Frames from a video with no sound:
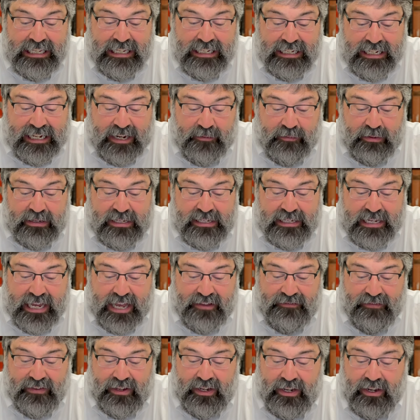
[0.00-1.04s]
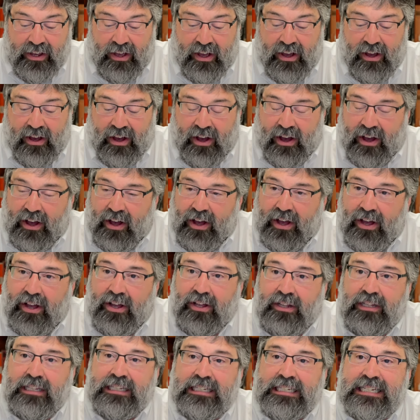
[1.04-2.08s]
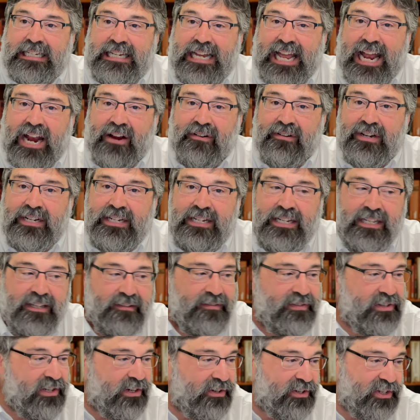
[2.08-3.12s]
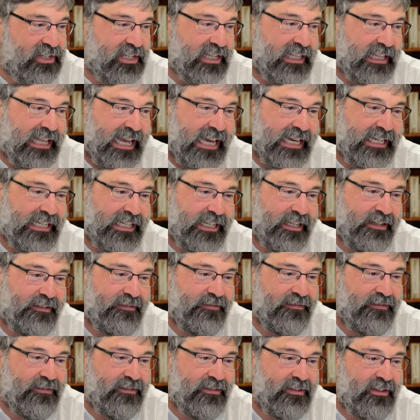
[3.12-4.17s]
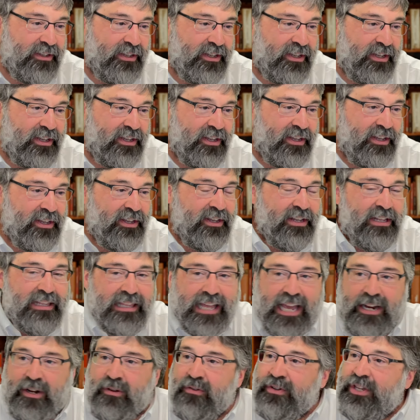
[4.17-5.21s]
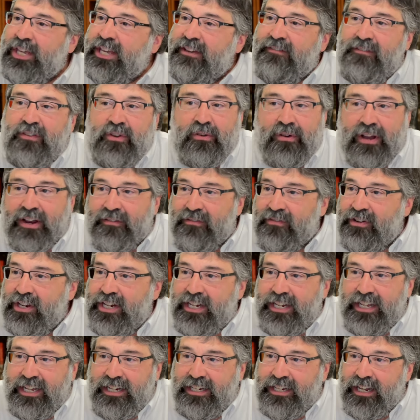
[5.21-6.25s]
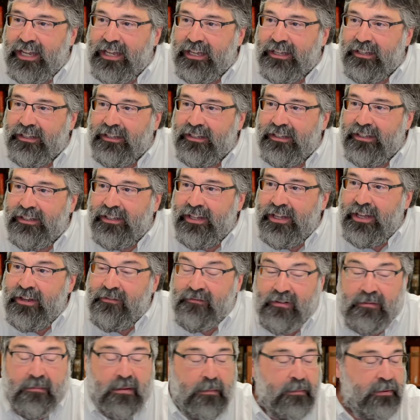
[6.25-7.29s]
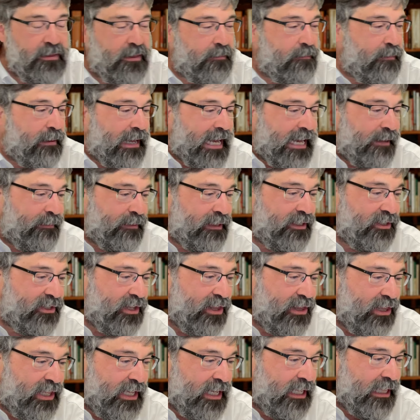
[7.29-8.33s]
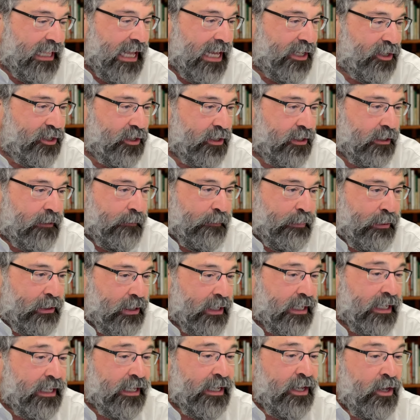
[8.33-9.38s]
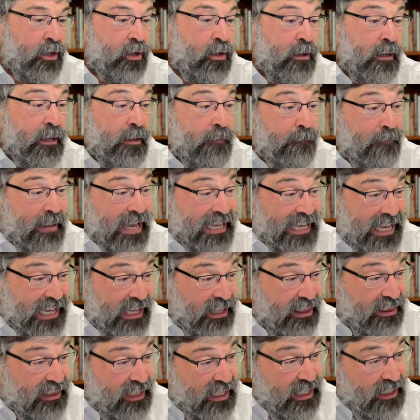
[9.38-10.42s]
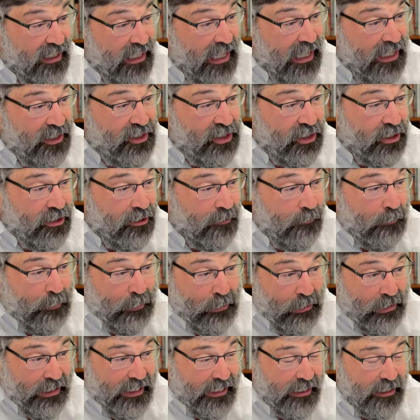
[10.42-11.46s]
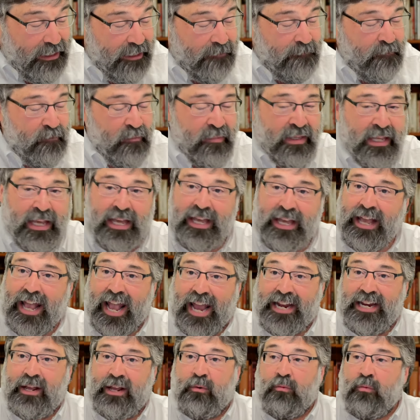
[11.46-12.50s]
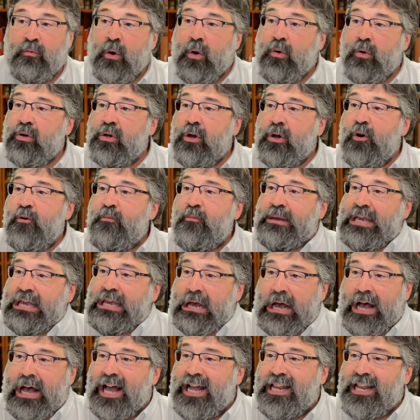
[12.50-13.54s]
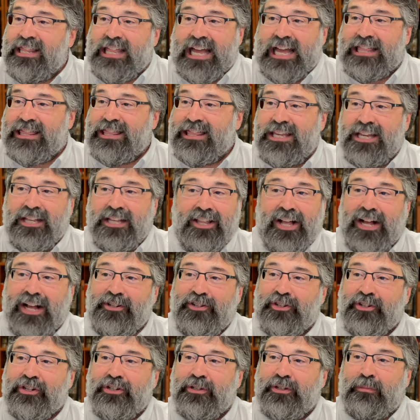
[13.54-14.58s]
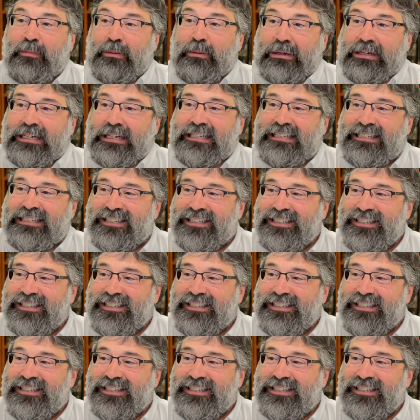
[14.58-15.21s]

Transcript: Number seven, all narratives are selective. They don't give you every detail. Remember, the Bible's a theological book making a theological point, and it won't go beyond that theological point.